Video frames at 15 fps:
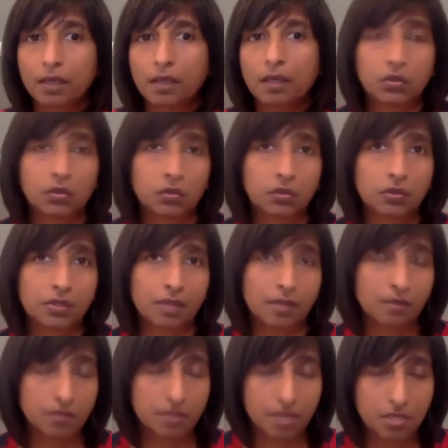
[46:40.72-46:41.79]
The other
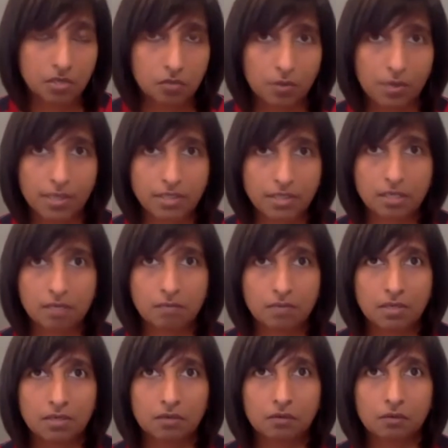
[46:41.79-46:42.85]
day you were asking
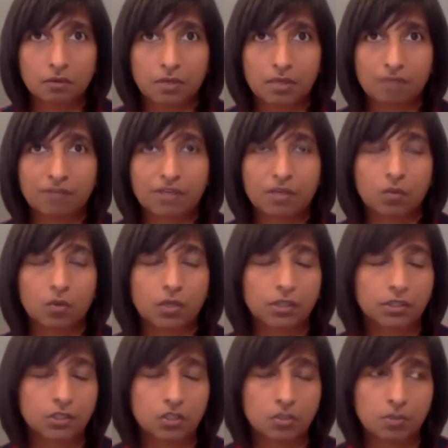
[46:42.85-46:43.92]
me, if I wanted
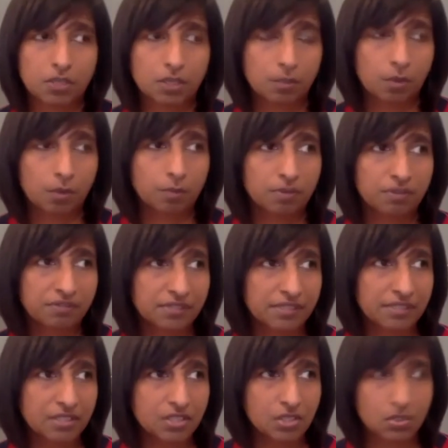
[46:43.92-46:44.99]
to speak about
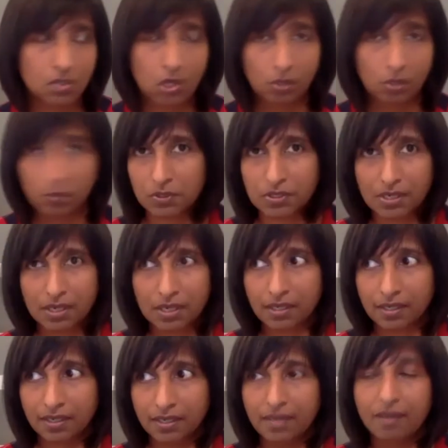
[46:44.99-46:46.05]
privilege. It's almost like
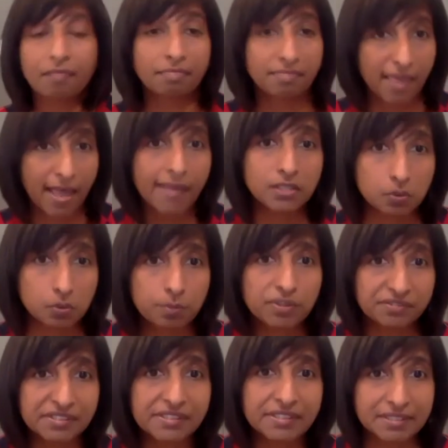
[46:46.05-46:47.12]
that's
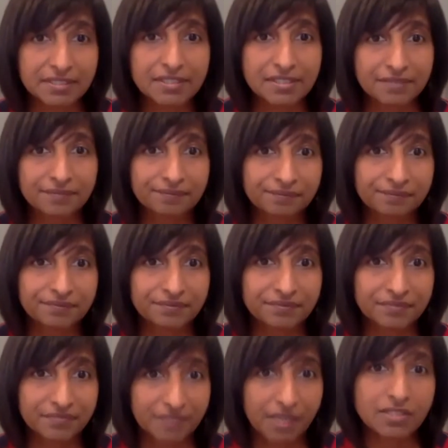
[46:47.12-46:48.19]
privilege.
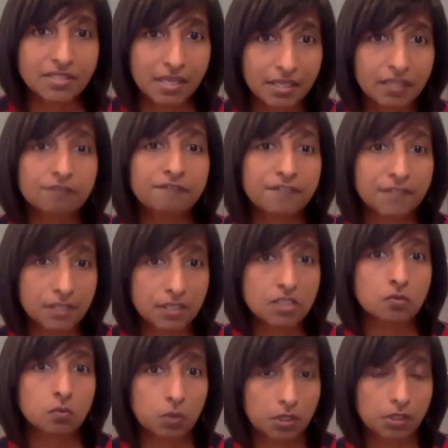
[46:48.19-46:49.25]
That's like a first
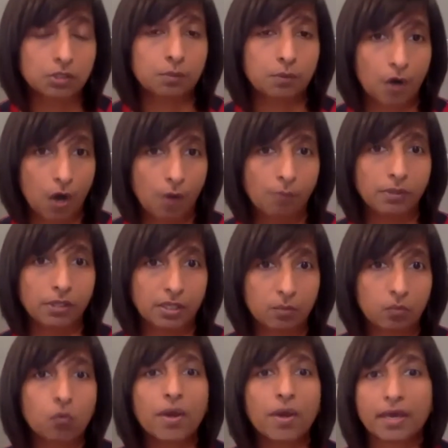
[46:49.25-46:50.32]
world problem
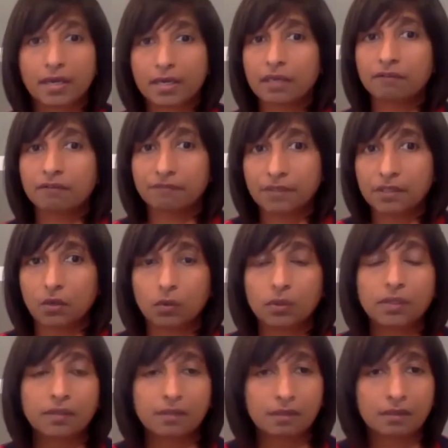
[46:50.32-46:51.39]
where if the only
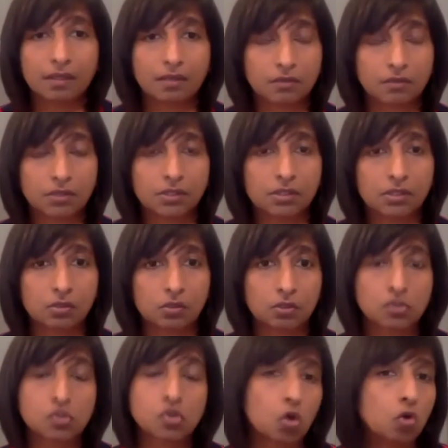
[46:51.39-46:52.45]
thing that really you're
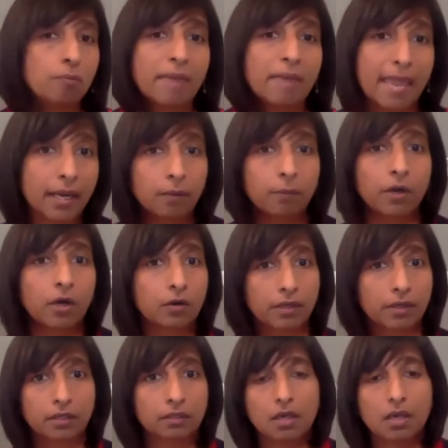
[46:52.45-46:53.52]
so mad about
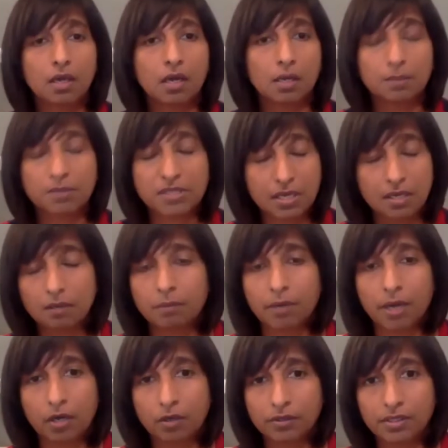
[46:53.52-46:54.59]
and upset
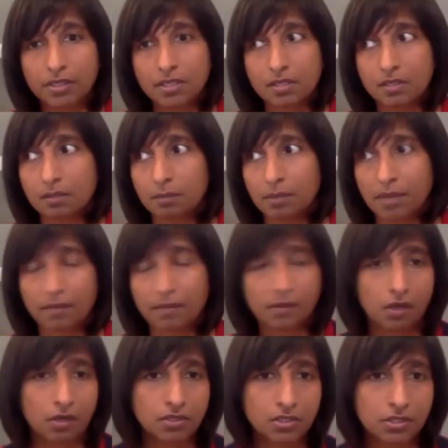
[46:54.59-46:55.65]
about is the
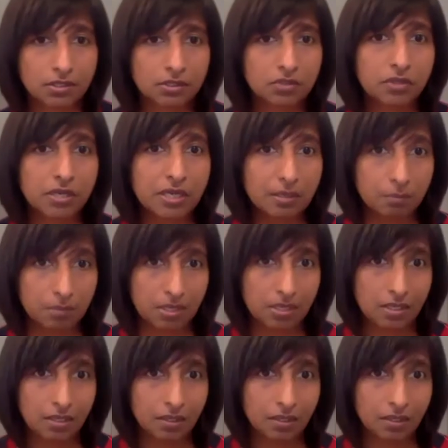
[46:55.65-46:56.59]
pathological green mean,